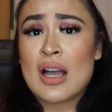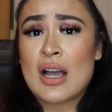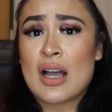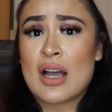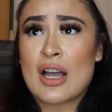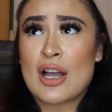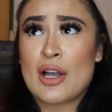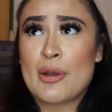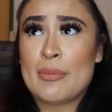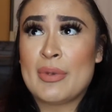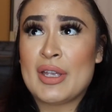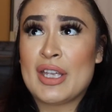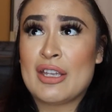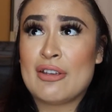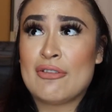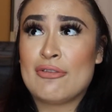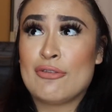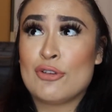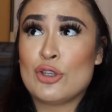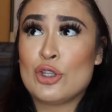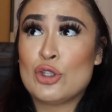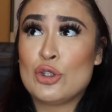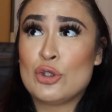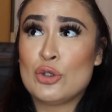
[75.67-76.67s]

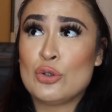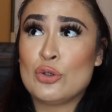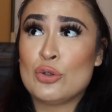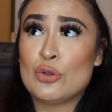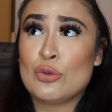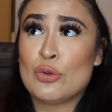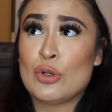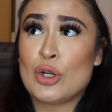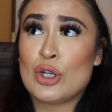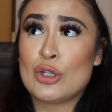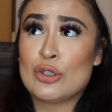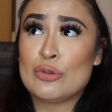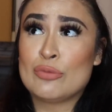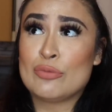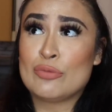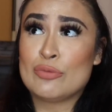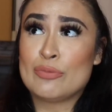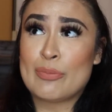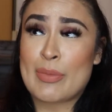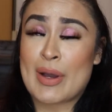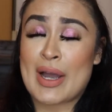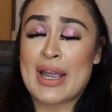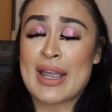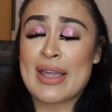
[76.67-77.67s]
If you
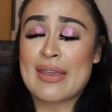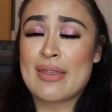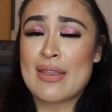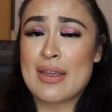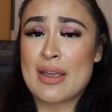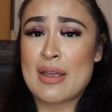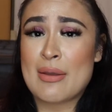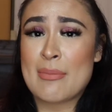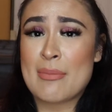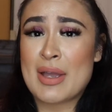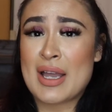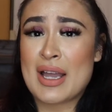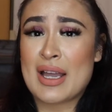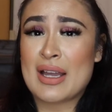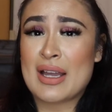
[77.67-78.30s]
buy them,